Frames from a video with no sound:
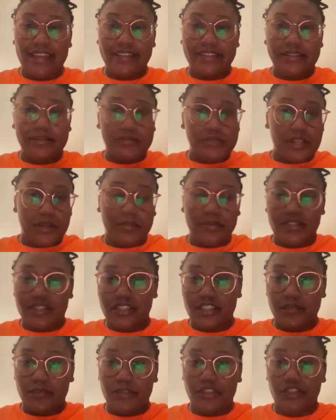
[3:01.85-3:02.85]
some type of
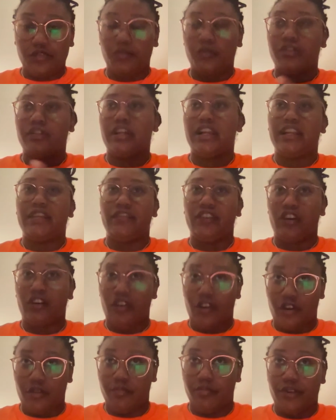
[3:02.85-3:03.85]
suspicion. Well, not even all
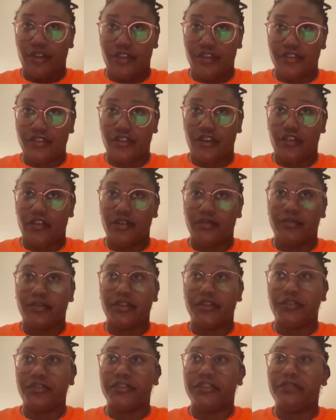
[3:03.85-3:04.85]
her brothers.
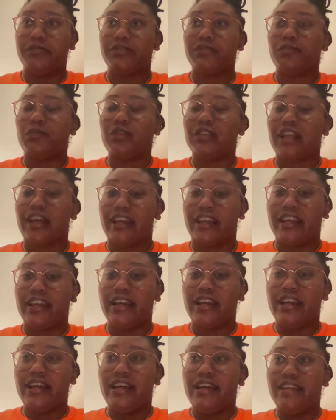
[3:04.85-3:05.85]
It was more like
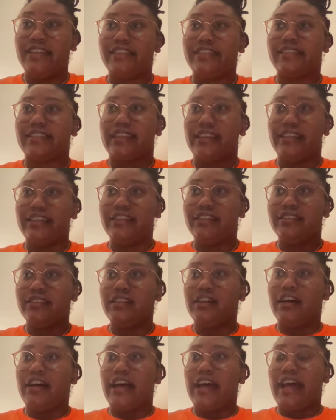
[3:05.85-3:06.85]
Skeeta
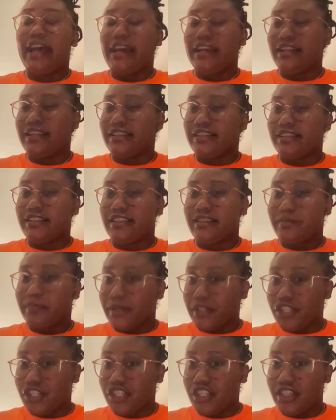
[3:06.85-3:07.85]
had a
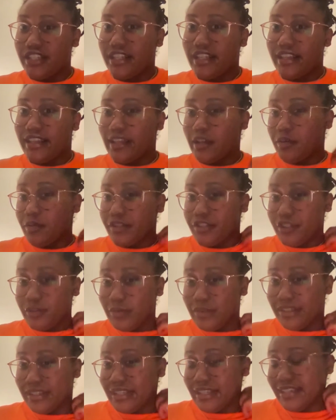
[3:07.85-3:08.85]
suspicion that they were
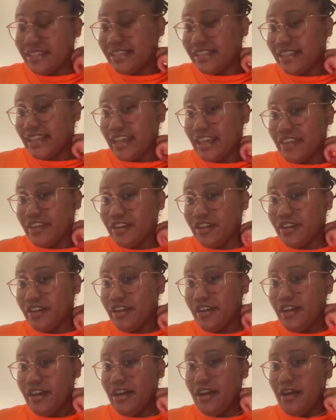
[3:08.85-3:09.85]
doing things together,
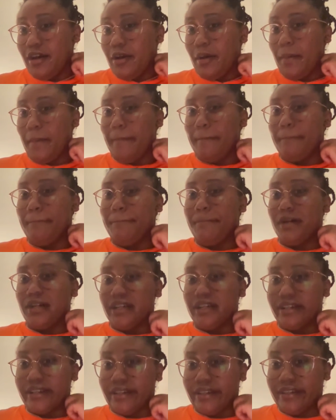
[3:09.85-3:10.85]

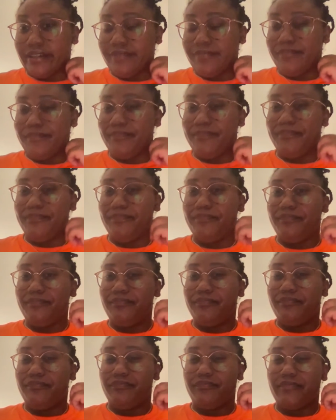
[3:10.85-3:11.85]
but
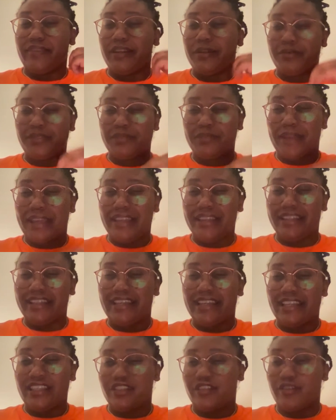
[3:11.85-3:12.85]
it was mainly
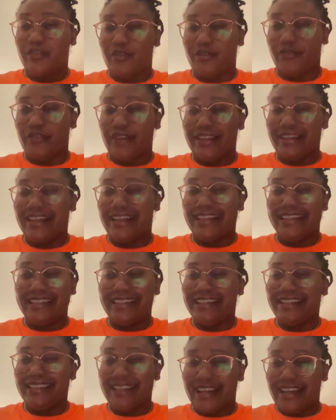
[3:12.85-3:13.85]
his girlfriend that did
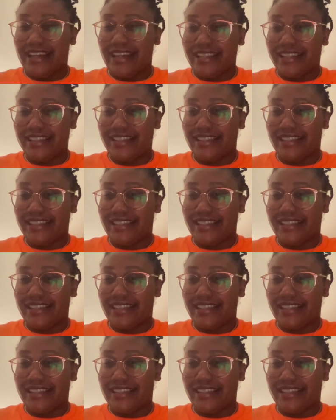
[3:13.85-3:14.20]
not